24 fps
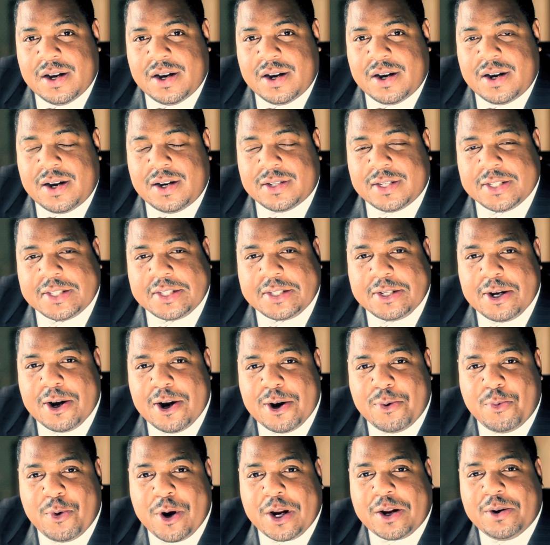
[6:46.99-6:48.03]
I'll just
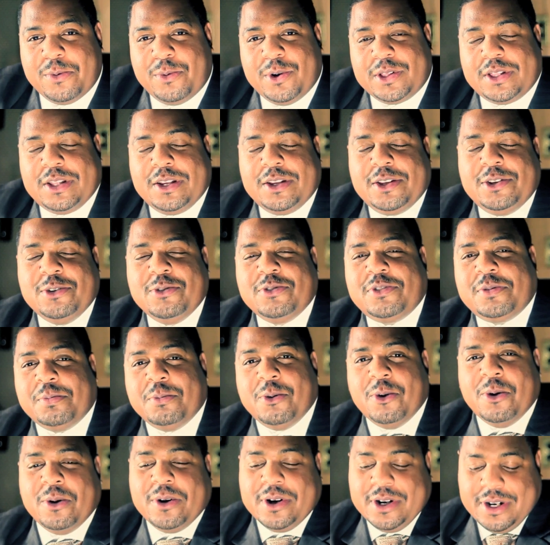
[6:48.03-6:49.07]
start working with the youth
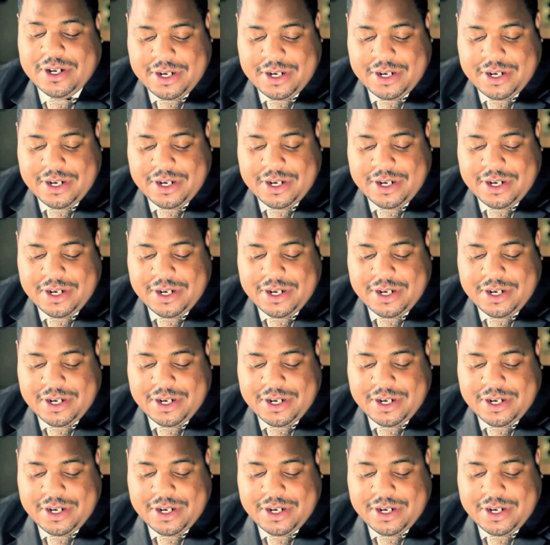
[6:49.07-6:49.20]
more